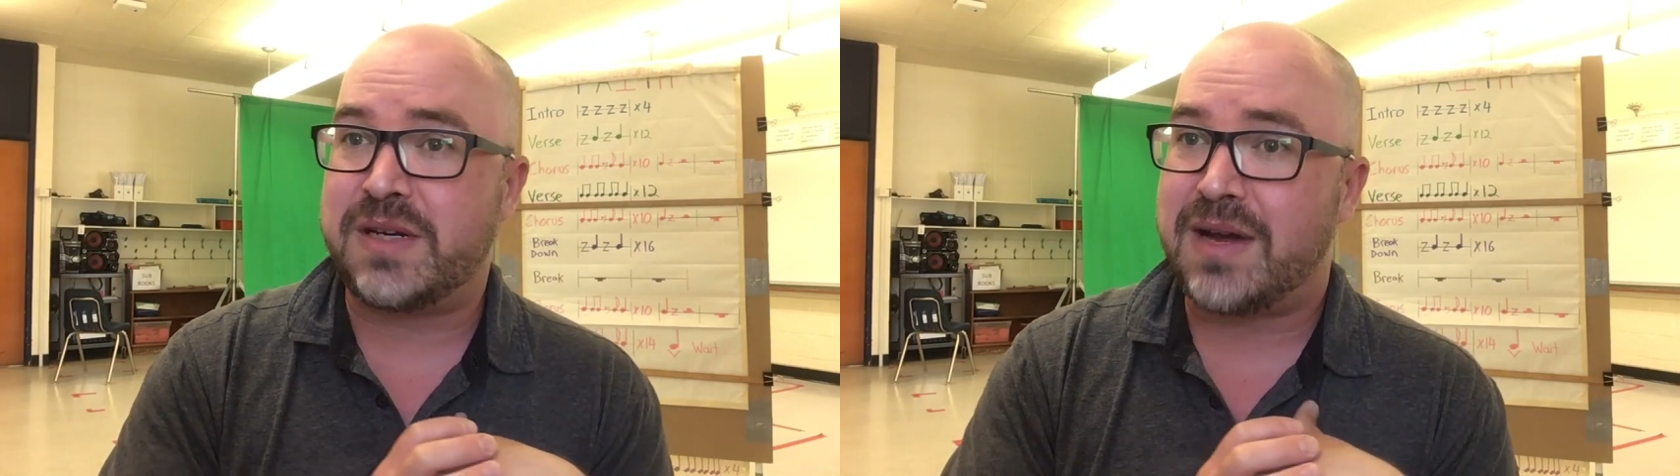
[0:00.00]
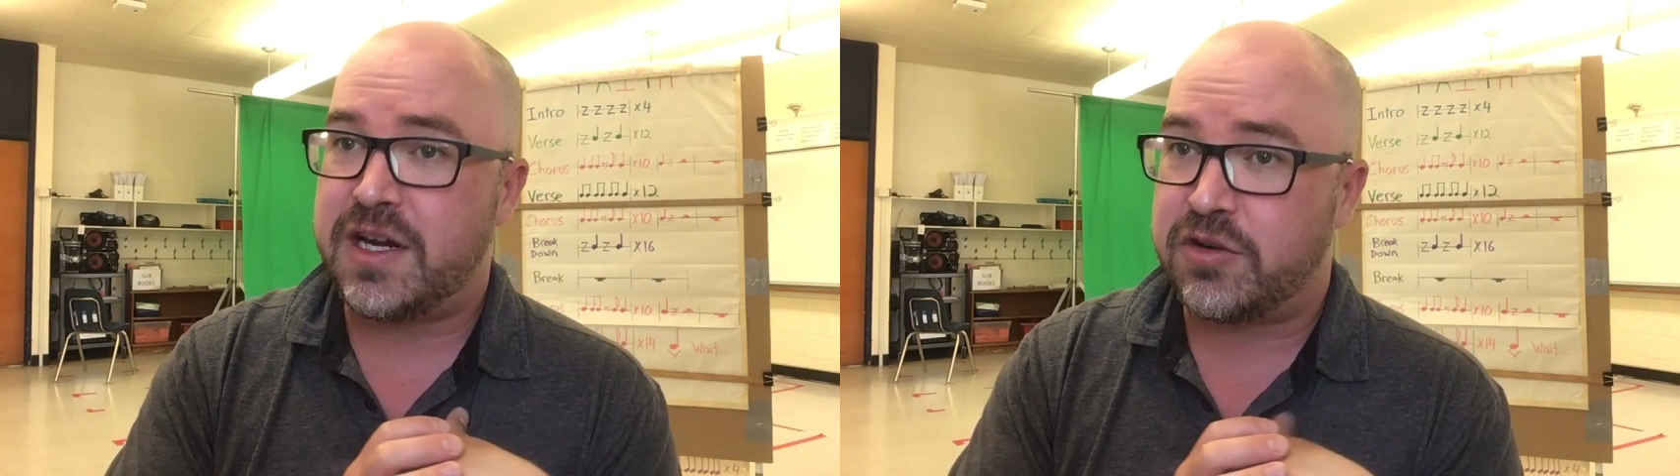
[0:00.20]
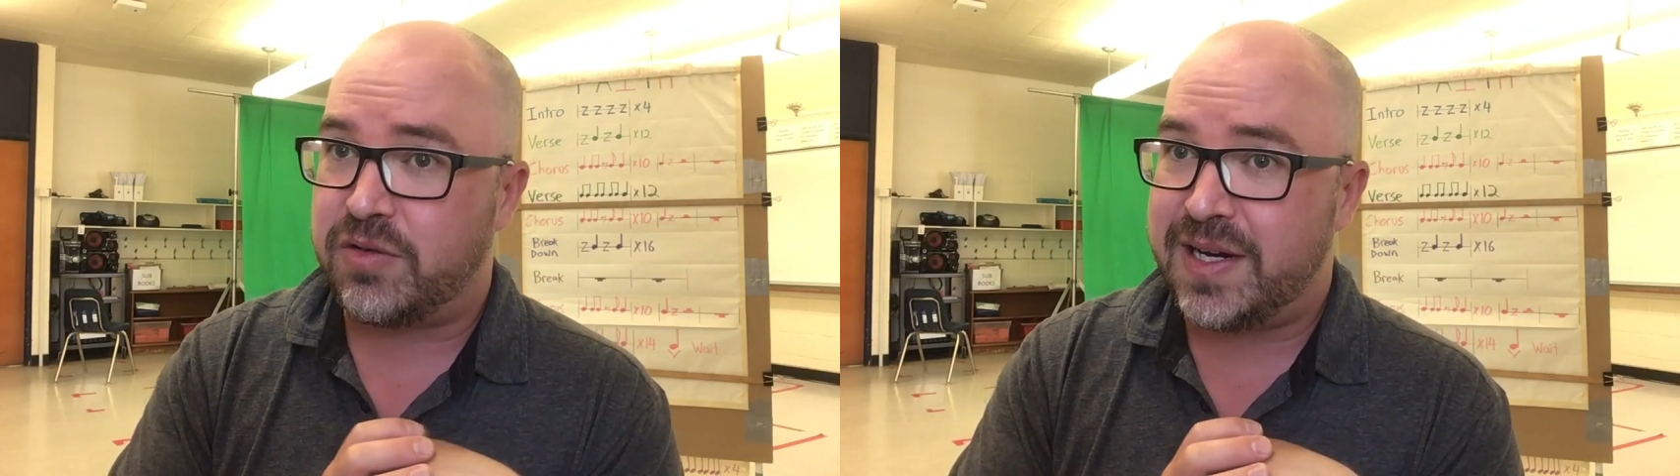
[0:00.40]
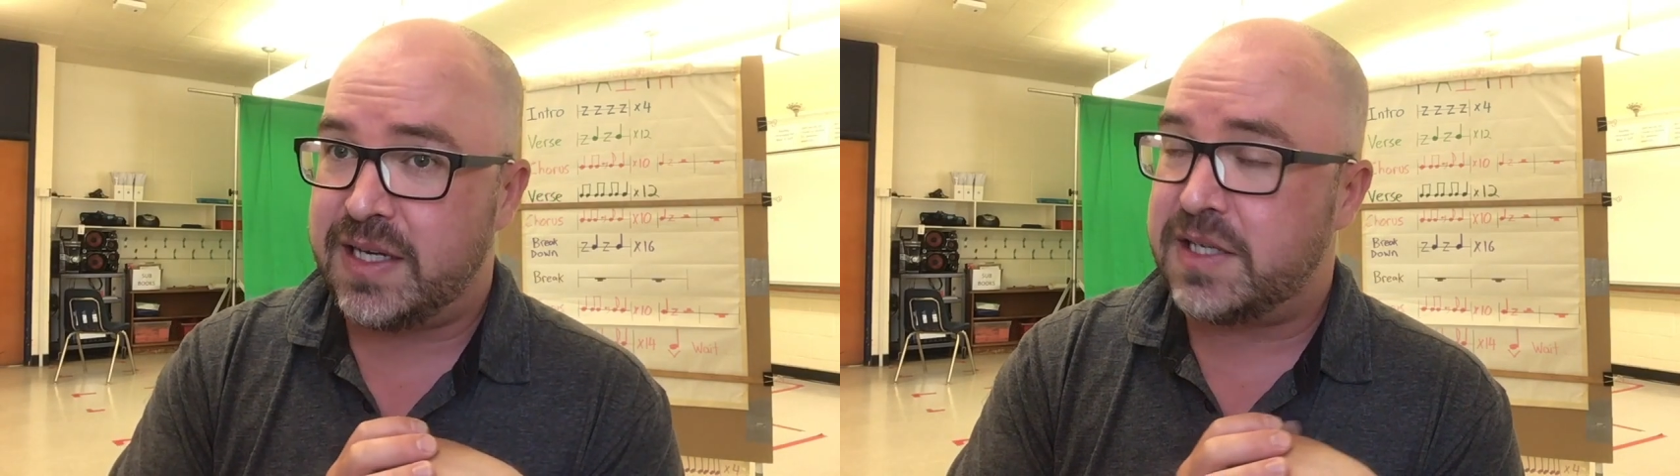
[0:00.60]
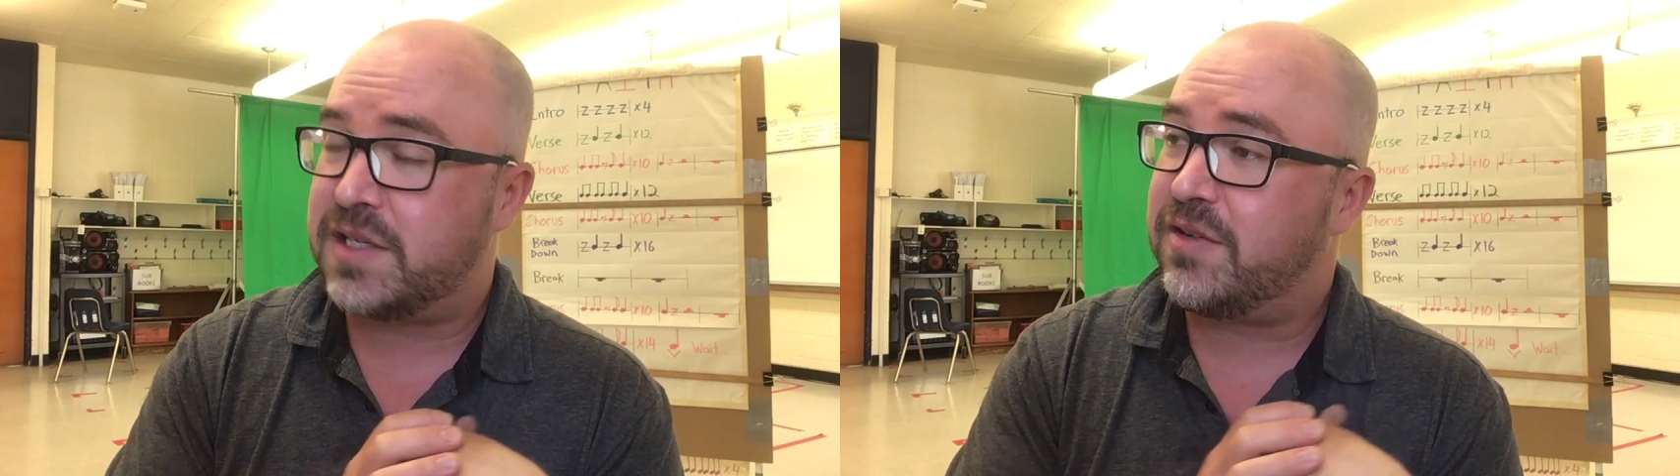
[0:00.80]
my
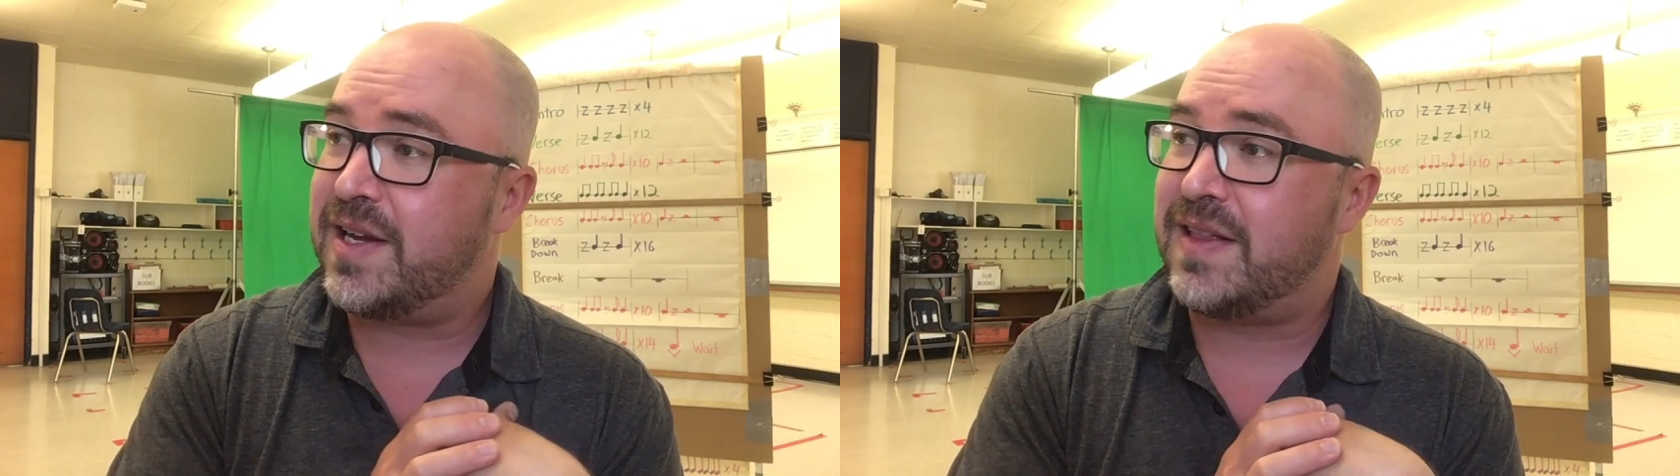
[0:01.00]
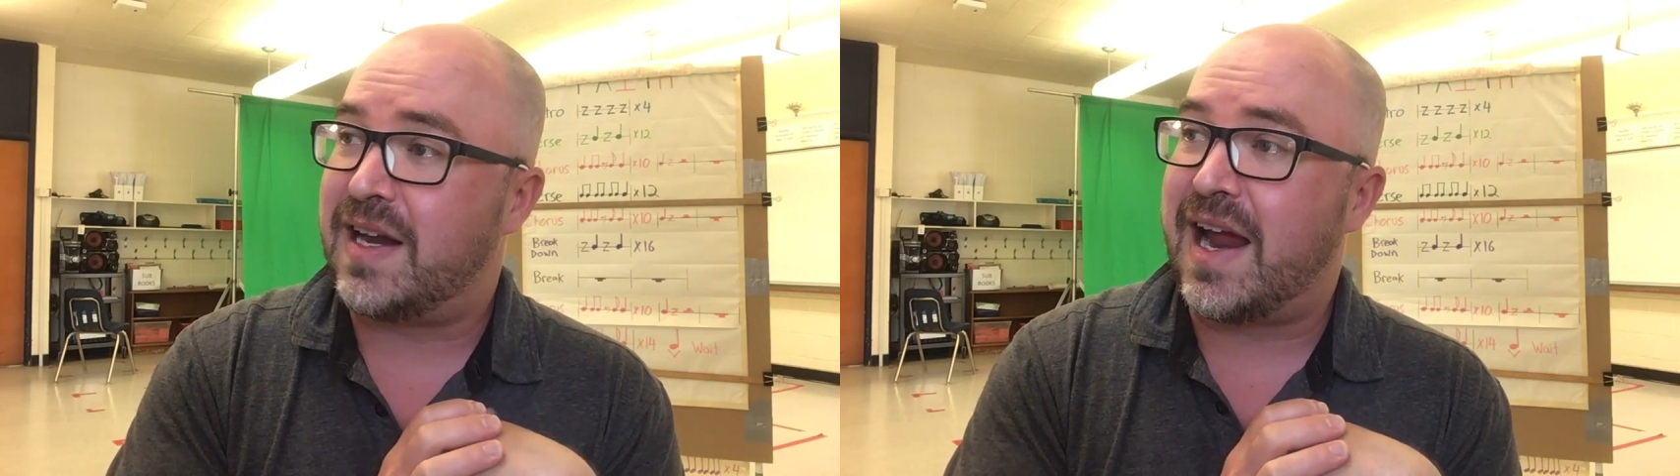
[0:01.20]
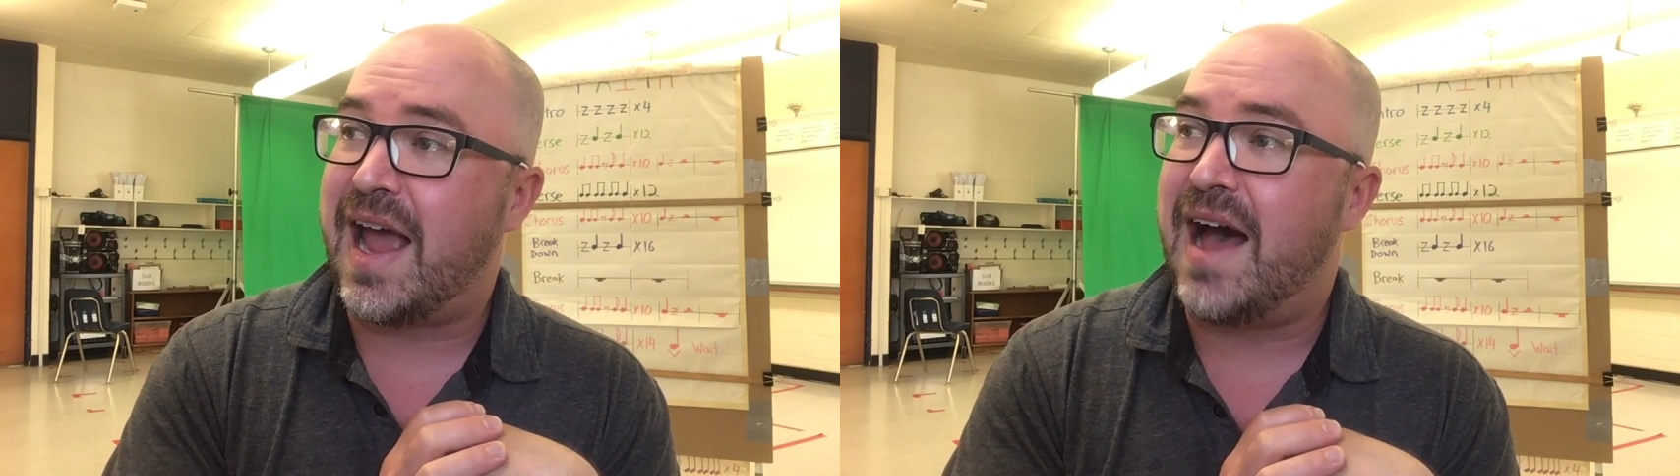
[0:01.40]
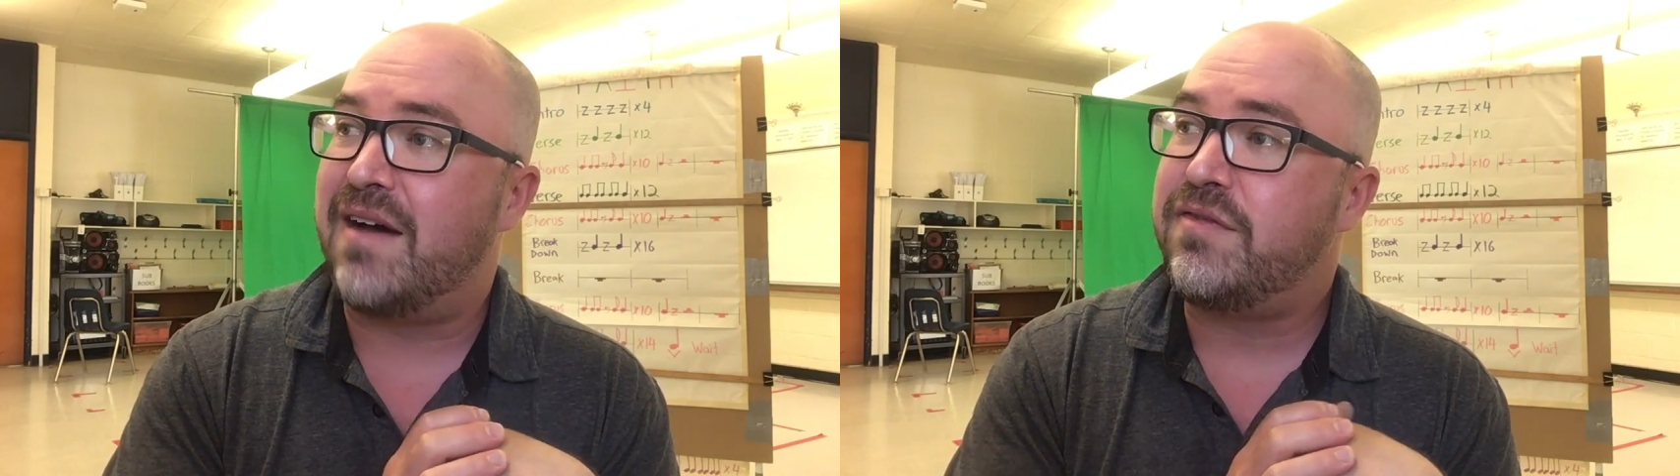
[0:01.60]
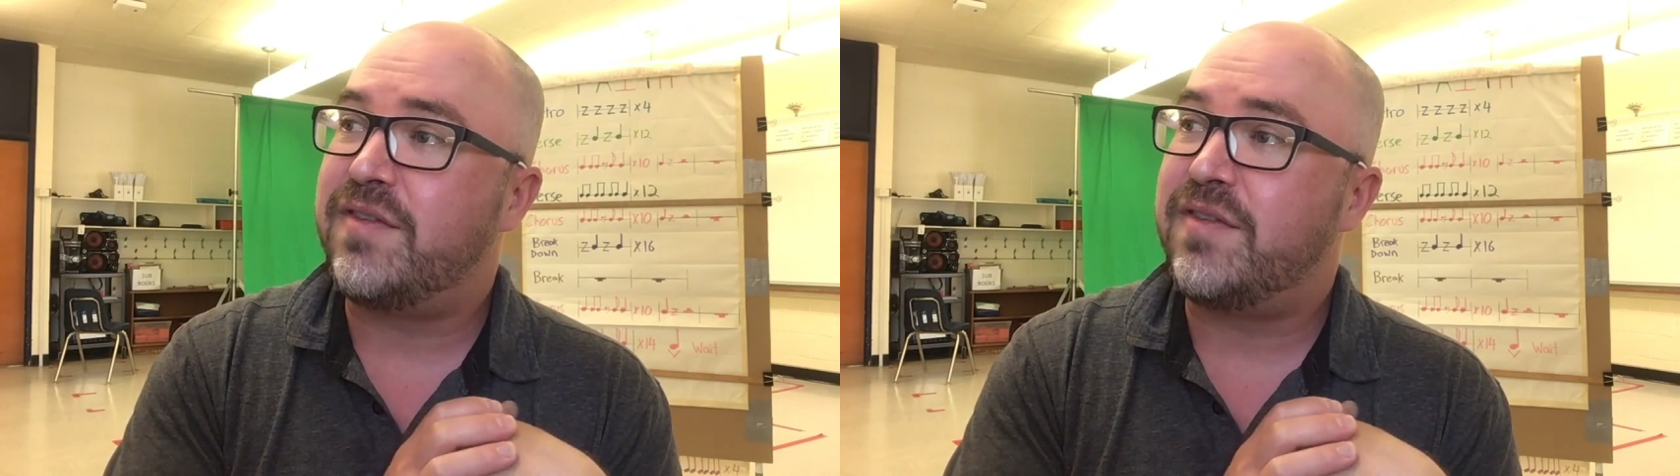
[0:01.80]
green screen that I have.